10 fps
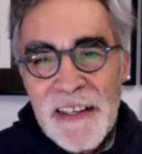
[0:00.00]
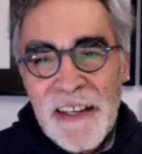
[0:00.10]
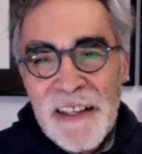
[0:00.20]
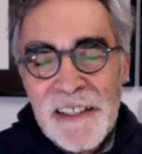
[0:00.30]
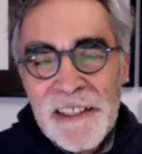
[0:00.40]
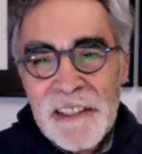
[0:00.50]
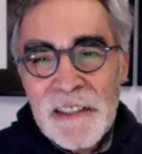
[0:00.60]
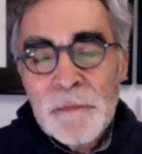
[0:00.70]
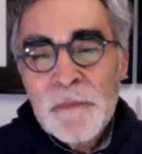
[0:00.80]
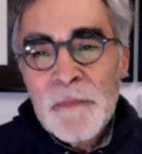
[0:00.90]
Uh,
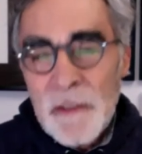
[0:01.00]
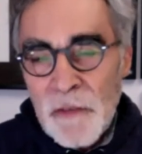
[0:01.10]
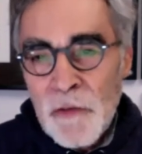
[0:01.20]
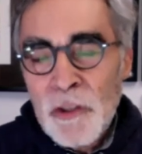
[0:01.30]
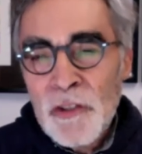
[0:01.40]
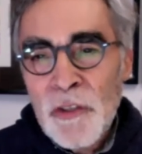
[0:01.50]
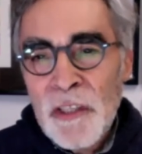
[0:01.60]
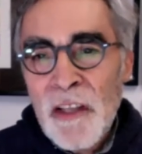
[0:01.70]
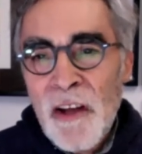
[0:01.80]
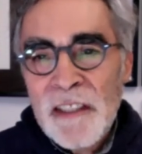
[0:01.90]
of course, during the
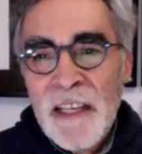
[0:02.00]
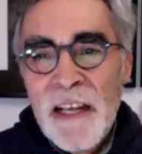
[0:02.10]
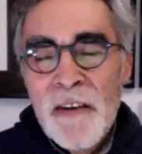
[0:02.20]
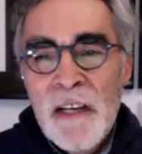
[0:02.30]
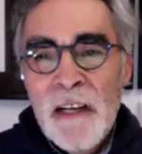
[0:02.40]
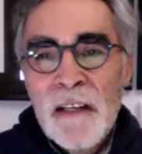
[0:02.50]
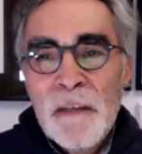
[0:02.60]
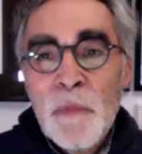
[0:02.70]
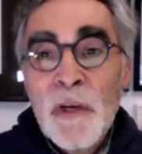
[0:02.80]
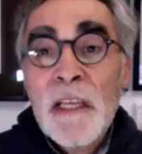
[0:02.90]
lockdown, uh,
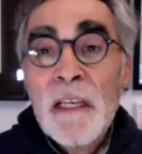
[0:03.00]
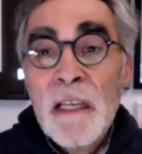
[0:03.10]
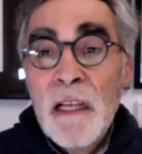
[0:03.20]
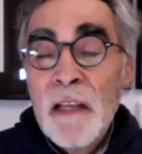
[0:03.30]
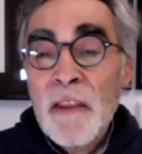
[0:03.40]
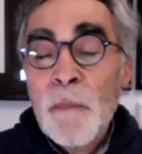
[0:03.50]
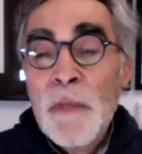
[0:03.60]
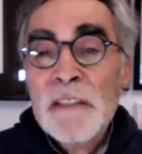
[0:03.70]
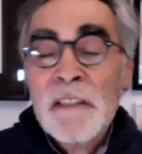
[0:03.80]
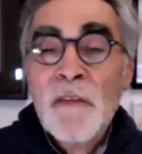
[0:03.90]
bringing the
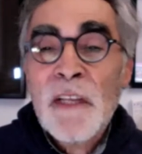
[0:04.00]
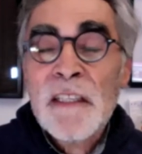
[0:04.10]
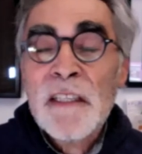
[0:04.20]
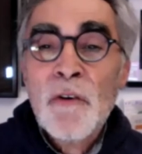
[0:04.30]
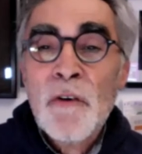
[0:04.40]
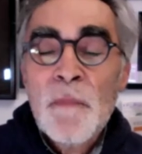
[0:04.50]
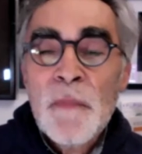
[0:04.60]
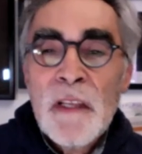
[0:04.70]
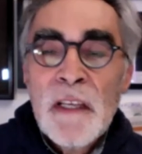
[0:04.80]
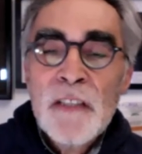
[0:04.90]
best of Latino
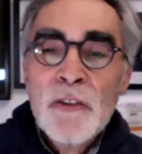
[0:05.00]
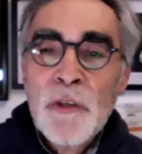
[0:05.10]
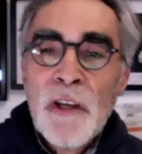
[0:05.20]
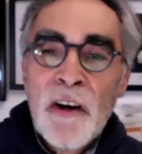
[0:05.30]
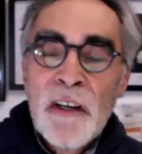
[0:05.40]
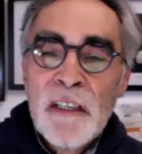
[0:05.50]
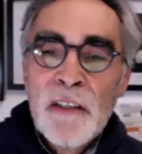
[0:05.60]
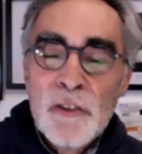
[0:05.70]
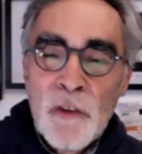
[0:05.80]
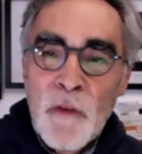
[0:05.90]
history, art, and
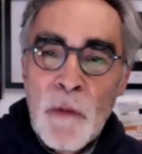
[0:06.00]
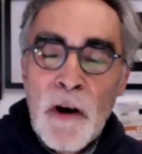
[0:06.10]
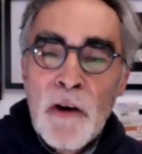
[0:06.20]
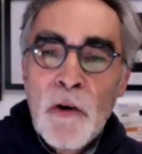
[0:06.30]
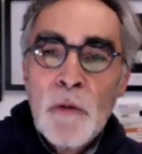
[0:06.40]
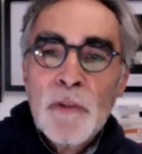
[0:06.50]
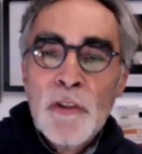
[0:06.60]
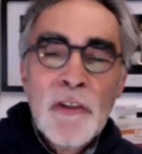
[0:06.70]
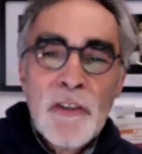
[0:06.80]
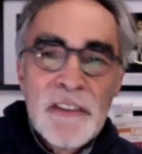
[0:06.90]
culture from our home to
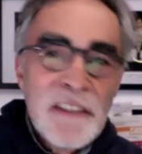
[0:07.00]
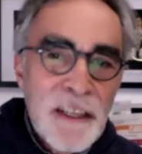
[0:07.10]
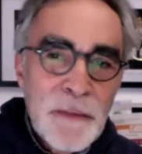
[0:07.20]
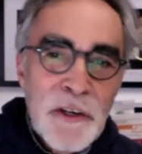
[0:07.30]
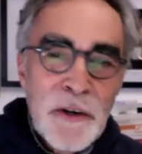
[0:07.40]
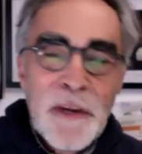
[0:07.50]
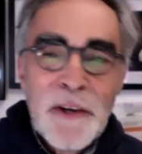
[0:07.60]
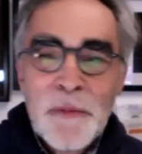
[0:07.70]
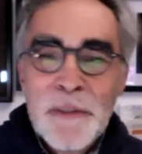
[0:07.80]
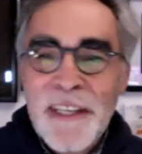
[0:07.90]
yours. I'm here at my
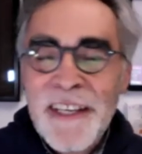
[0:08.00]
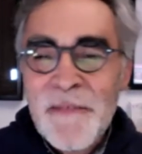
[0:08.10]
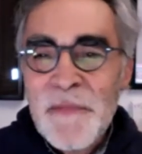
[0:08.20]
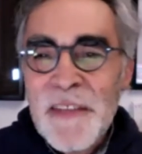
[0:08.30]
home today.